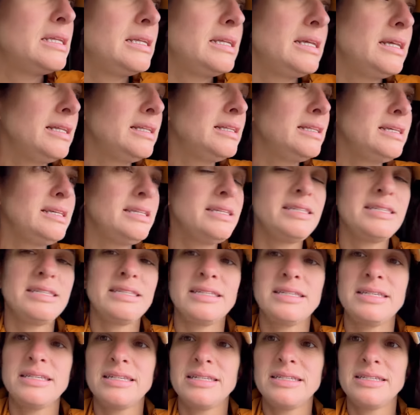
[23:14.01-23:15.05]
at
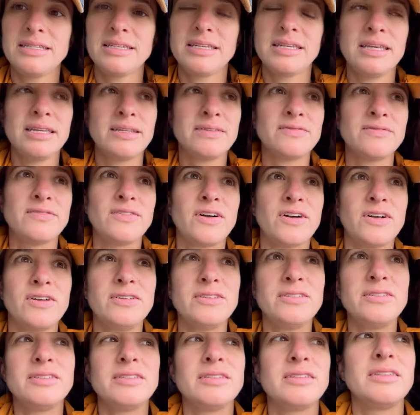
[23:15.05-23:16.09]
least, to Hidden
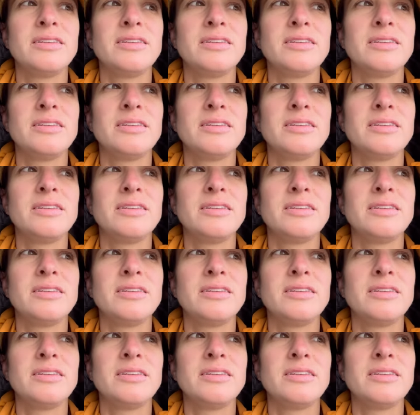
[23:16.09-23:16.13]
Falls.